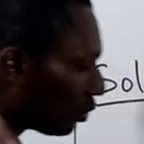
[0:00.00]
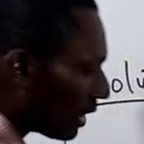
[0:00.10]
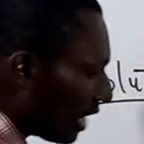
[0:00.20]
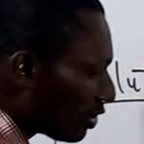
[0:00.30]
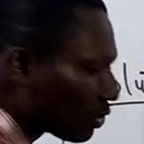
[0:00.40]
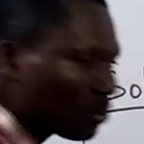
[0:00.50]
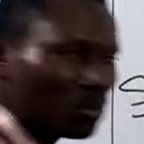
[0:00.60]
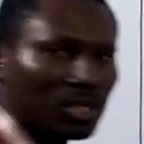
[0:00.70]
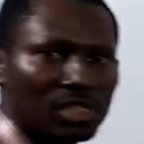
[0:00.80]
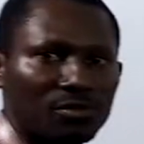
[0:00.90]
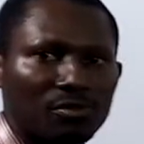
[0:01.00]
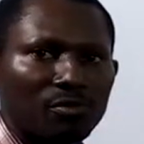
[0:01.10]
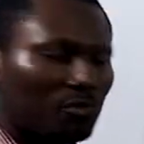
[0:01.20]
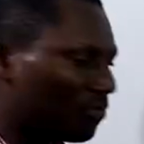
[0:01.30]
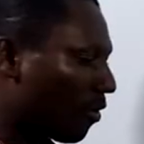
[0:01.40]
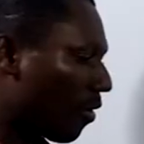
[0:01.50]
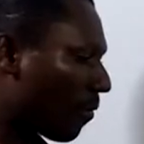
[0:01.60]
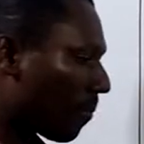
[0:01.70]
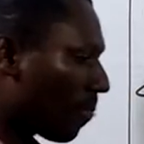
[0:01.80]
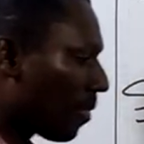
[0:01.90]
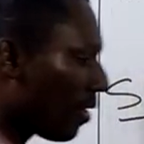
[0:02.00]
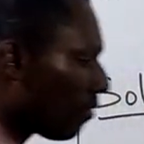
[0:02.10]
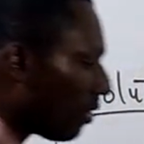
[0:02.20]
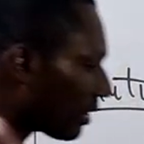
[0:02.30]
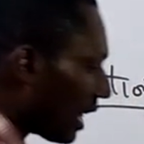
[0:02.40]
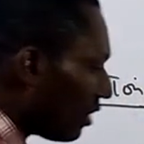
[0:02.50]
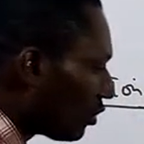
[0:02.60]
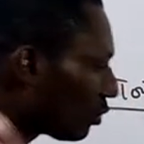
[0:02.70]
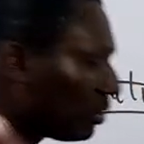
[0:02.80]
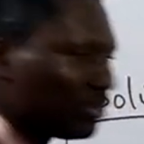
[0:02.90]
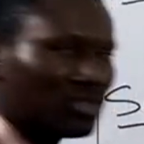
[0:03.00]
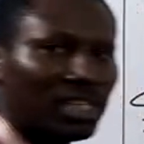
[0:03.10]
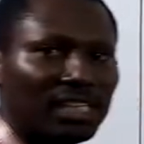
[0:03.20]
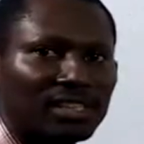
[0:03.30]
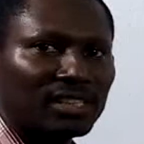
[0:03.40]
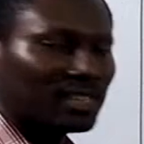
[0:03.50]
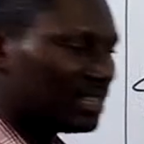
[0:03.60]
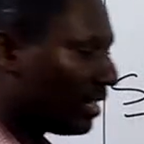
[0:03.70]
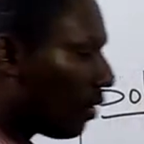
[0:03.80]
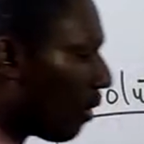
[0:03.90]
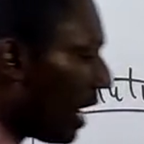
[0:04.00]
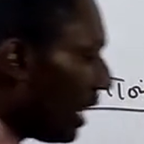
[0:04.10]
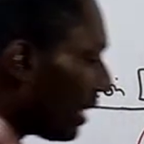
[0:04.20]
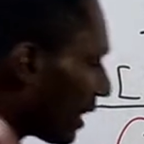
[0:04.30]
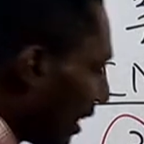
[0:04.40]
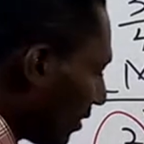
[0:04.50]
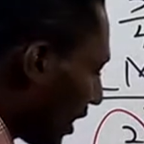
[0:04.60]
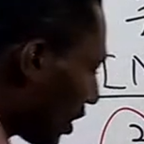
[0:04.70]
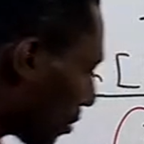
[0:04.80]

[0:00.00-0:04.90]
times 2 is 4. 4 times 2 is 8. Why 8 times 3 is